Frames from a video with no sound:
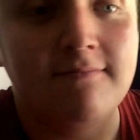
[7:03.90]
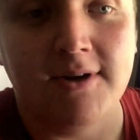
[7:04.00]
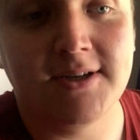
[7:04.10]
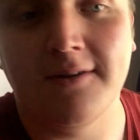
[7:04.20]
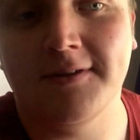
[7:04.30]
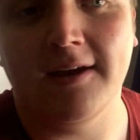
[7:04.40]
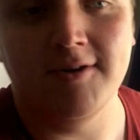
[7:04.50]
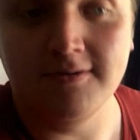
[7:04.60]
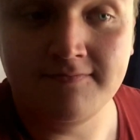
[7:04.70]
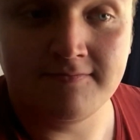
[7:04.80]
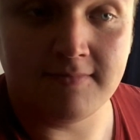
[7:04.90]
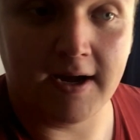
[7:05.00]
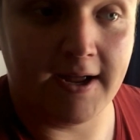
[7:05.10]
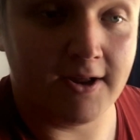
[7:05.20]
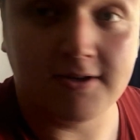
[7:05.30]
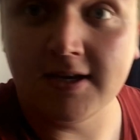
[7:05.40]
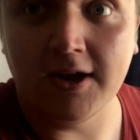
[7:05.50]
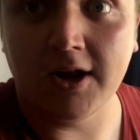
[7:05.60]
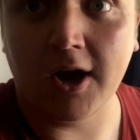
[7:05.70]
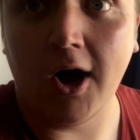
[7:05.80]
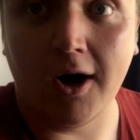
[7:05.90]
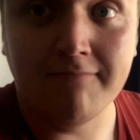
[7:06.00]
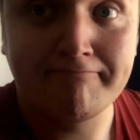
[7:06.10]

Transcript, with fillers: my stuff together and I'll see you in the car.